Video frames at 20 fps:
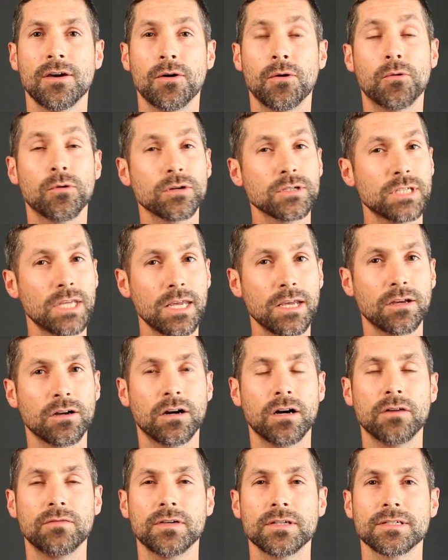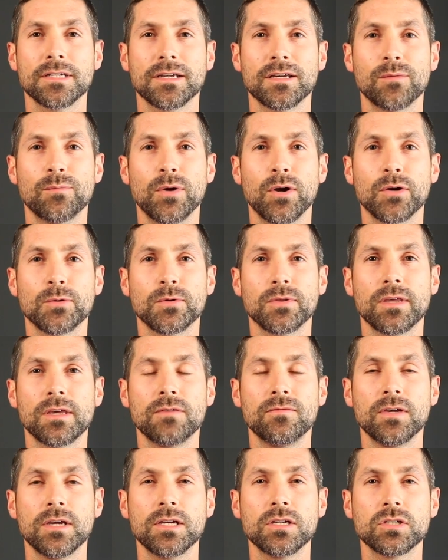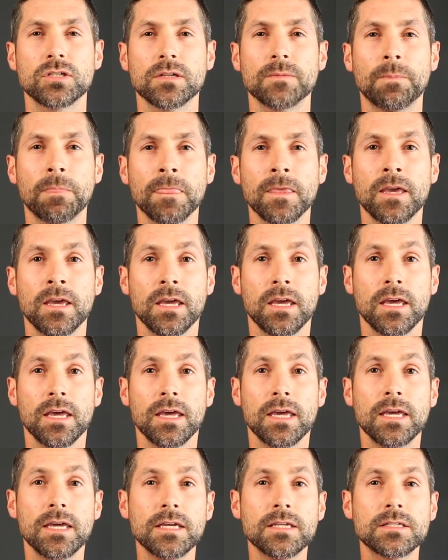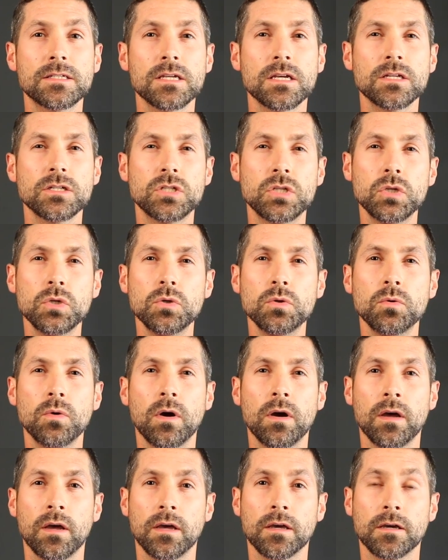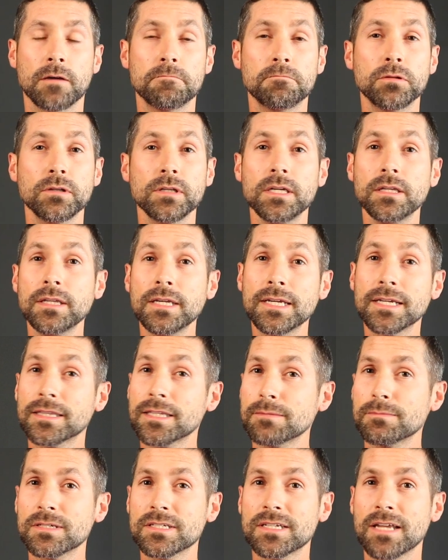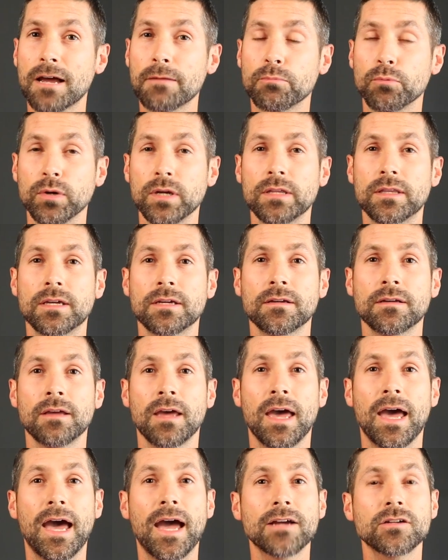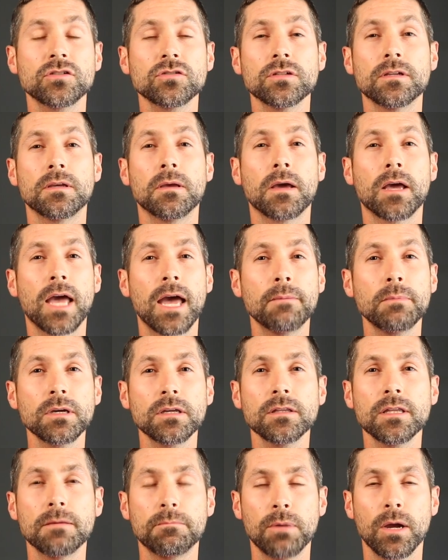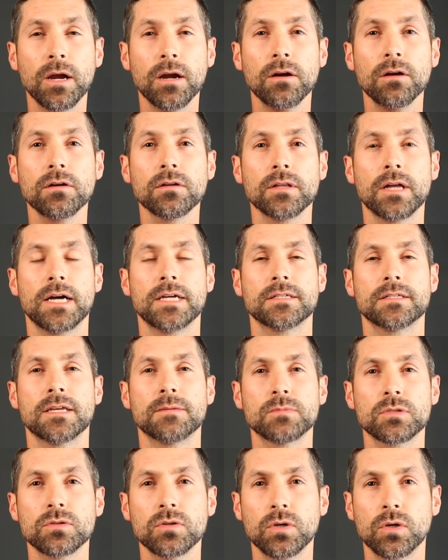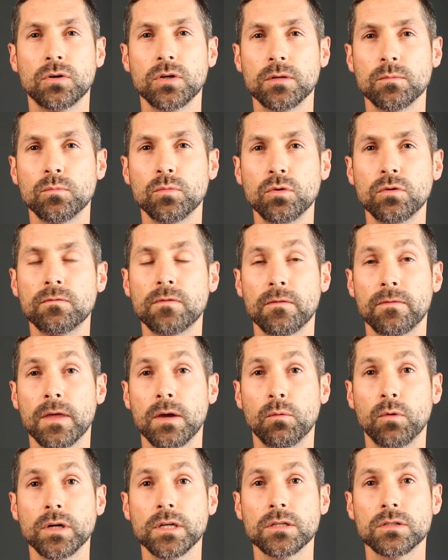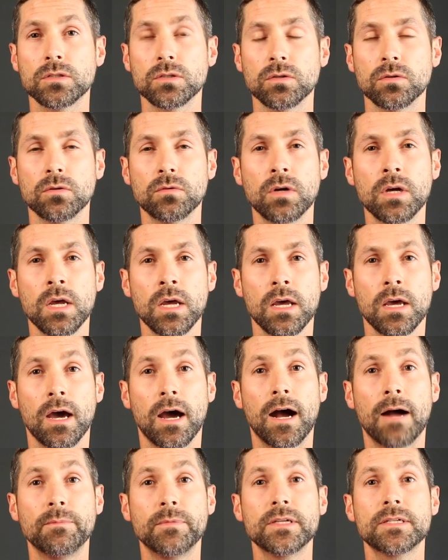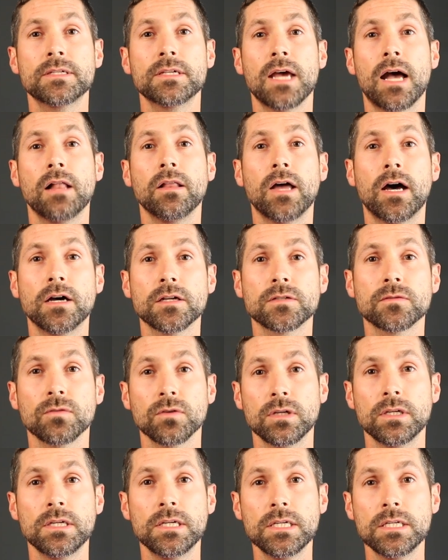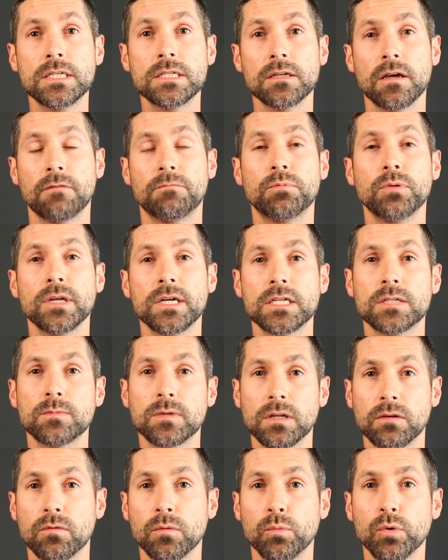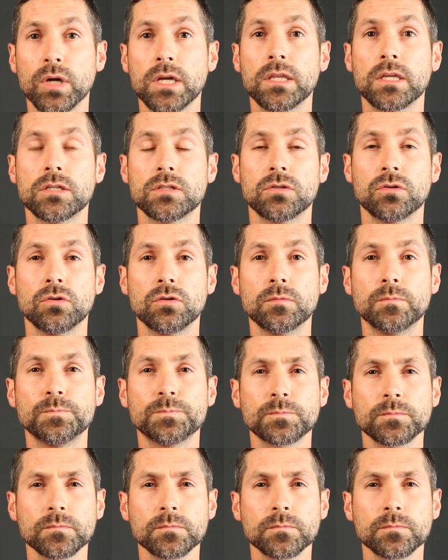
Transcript: or takeoff as I compared with aviation, is to completely get them to stop breathing, actually chemically paralyze them so they couldn't move if they wanted to. This allows for ease of placement of a breathing tube